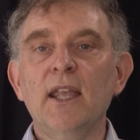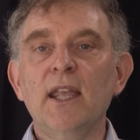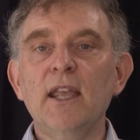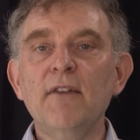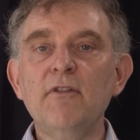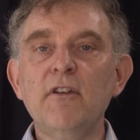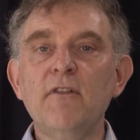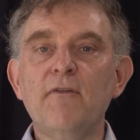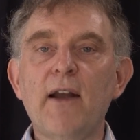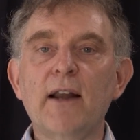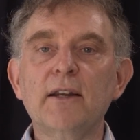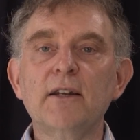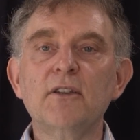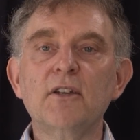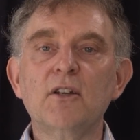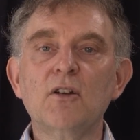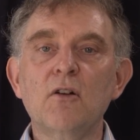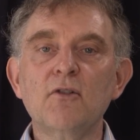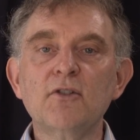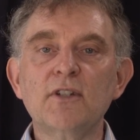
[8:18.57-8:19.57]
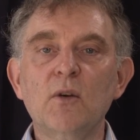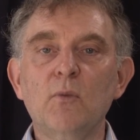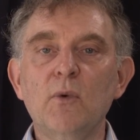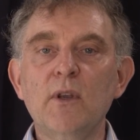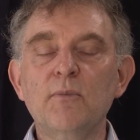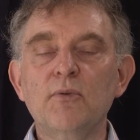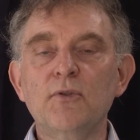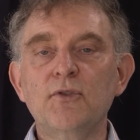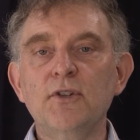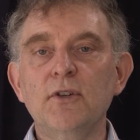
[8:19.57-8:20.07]
If you value the content
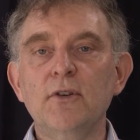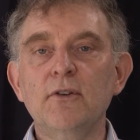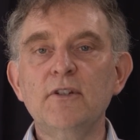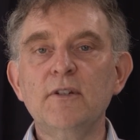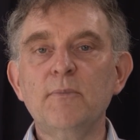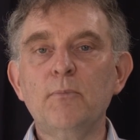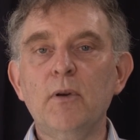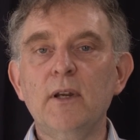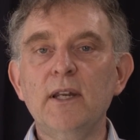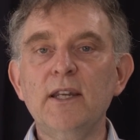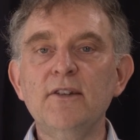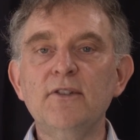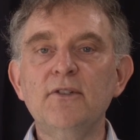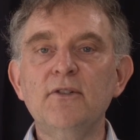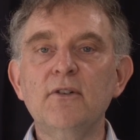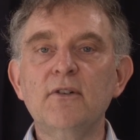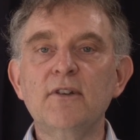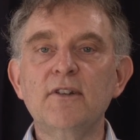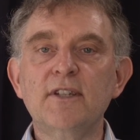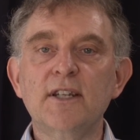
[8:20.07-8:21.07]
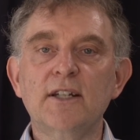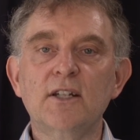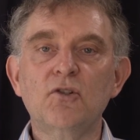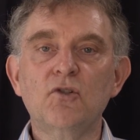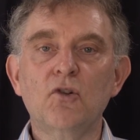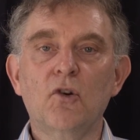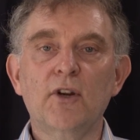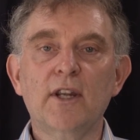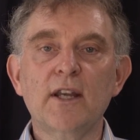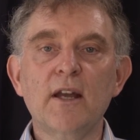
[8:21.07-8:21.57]
we produce, please do consider
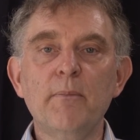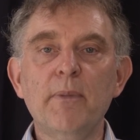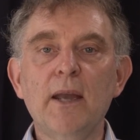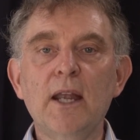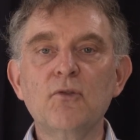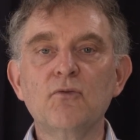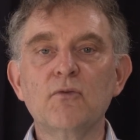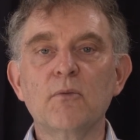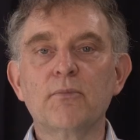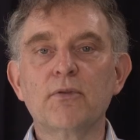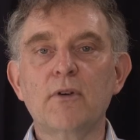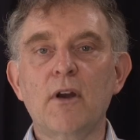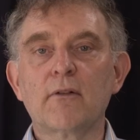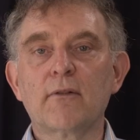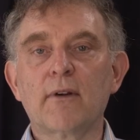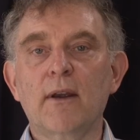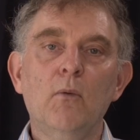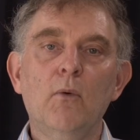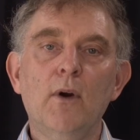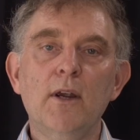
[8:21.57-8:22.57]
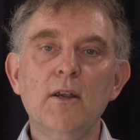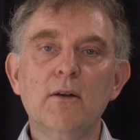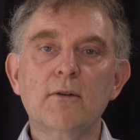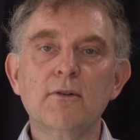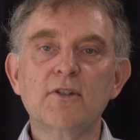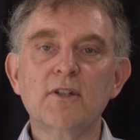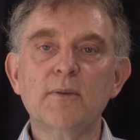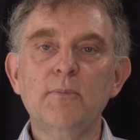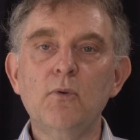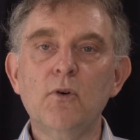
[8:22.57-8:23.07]
joining our Patreon program, where you
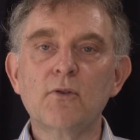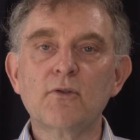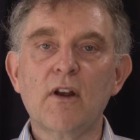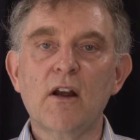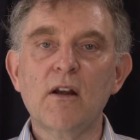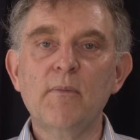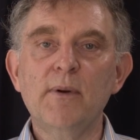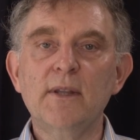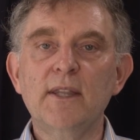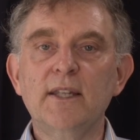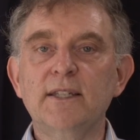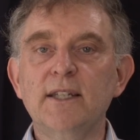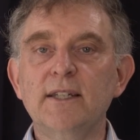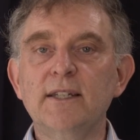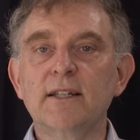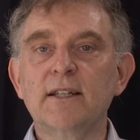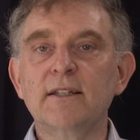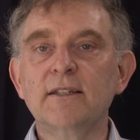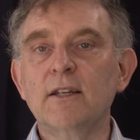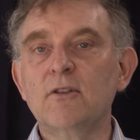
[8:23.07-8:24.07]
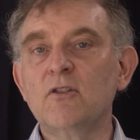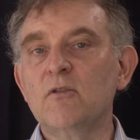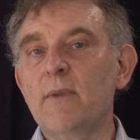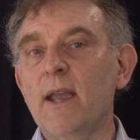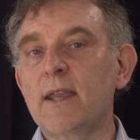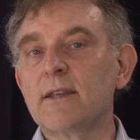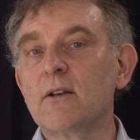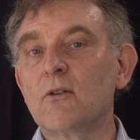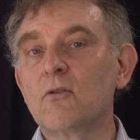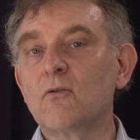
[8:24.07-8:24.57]
can support our ability to continue to
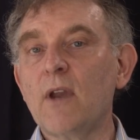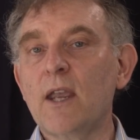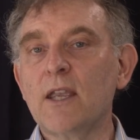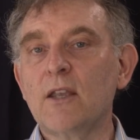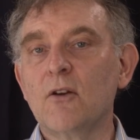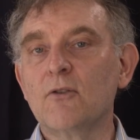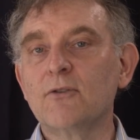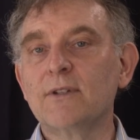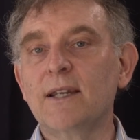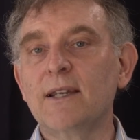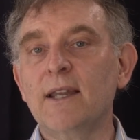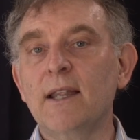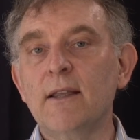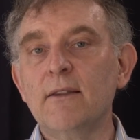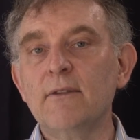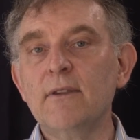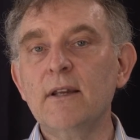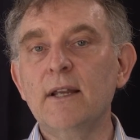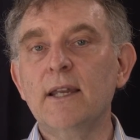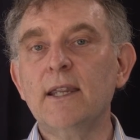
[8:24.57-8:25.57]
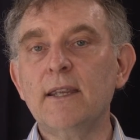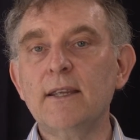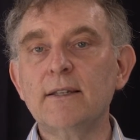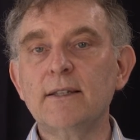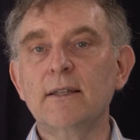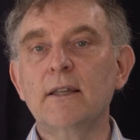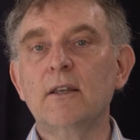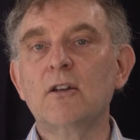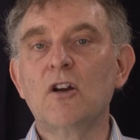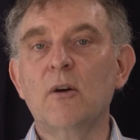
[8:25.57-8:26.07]
make great content. The link
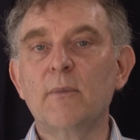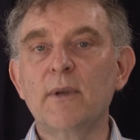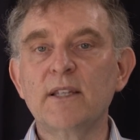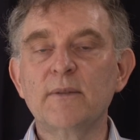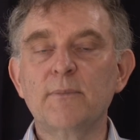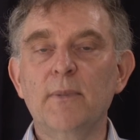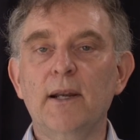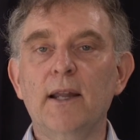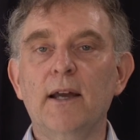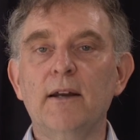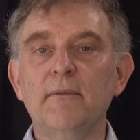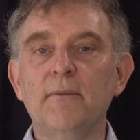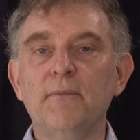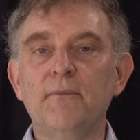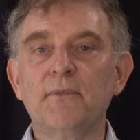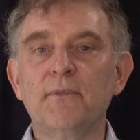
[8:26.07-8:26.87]
is in the comments below.